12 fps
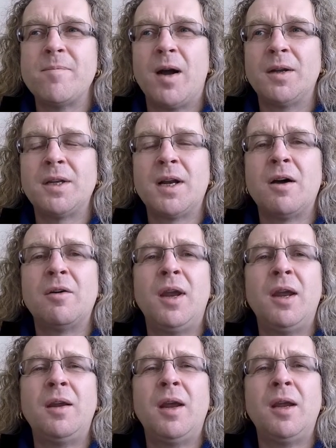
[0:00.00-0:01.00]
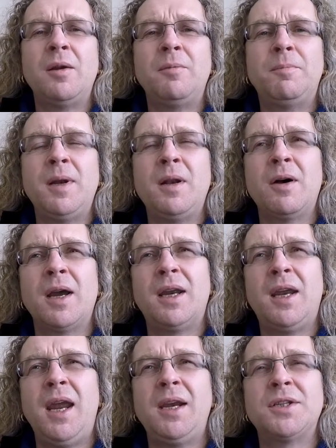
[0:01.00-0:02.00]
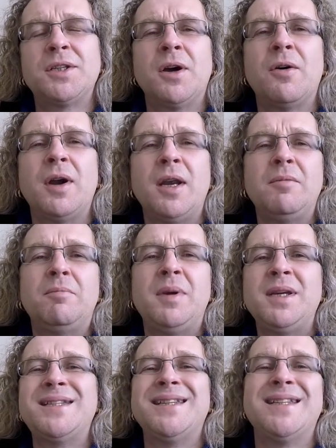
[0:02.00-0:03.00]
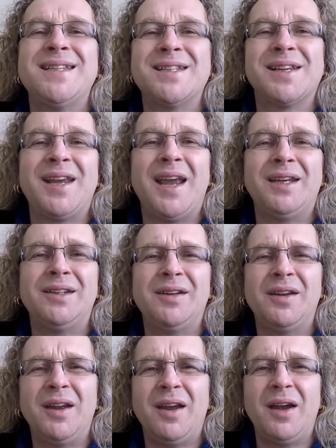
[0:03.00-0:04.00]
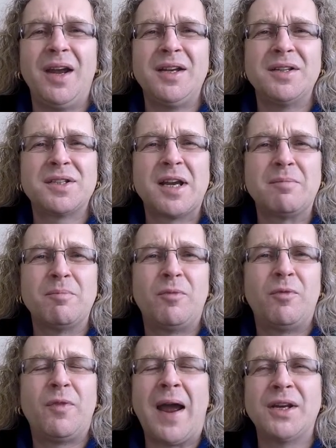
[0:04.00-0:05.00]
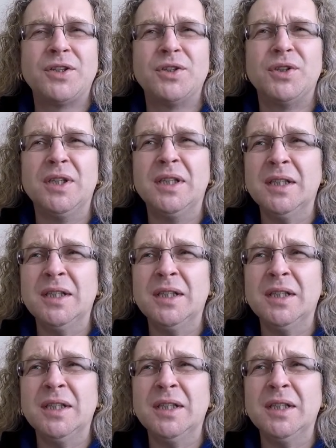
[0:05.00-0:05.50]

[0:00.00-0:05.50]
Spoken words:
I don't know, it'd be like kickstarting businesses again in some fashion.